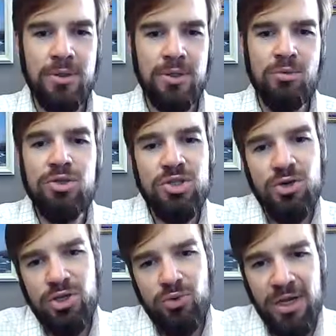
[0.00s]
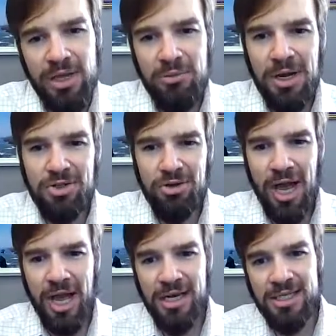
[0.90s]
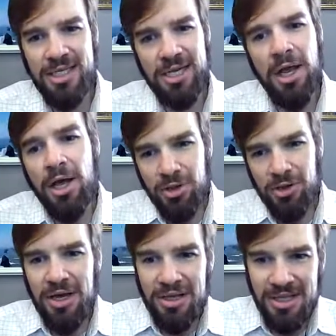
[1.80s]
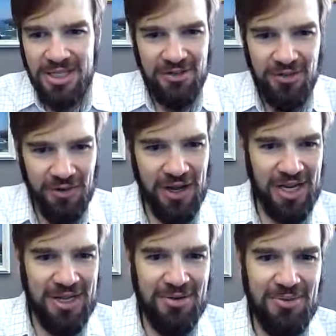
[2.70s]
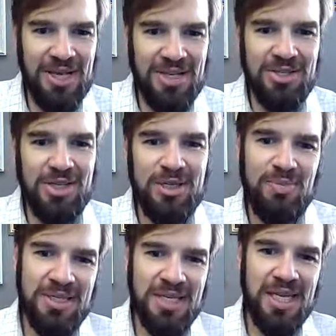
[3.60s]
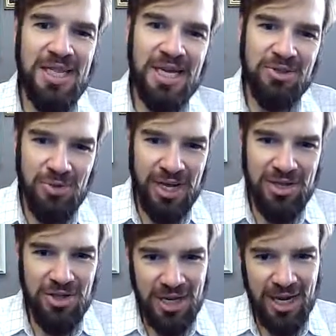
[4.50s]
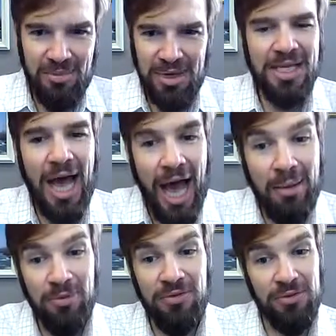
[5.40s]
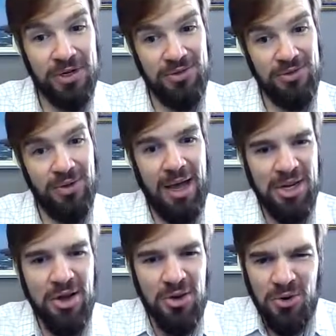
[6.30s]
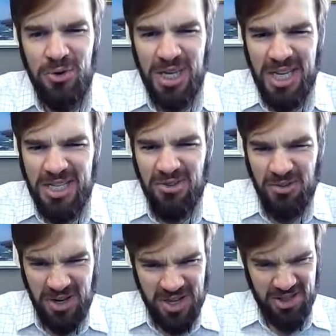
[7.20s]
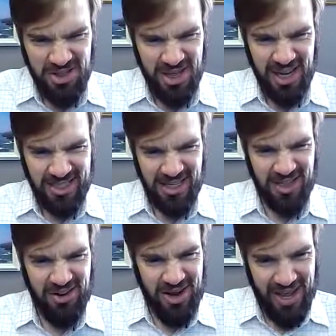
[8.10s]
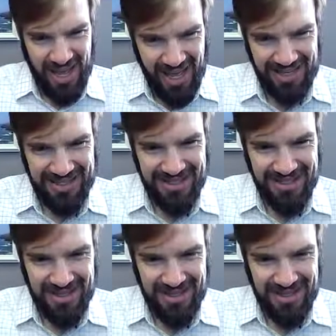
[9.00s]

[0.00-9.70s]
Well, Sonia quickly raised her hand and said, "Look, this is funny, the way he starts by saying he likes red chile, because I prefer it too. I mean, who eats green chiles on their eggs?"